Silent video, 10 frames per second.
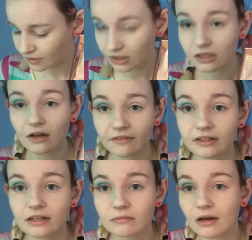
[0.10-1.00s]
because nothing
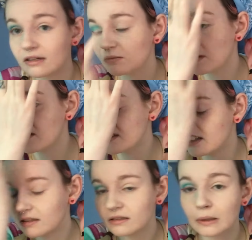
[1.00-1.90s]
says My Little
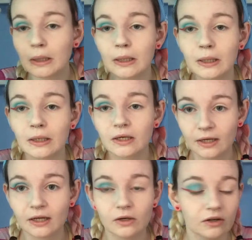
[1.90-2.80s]
Pony
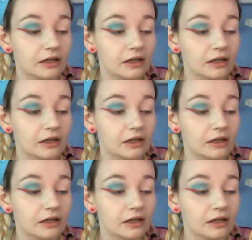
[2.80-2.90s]
like a lot of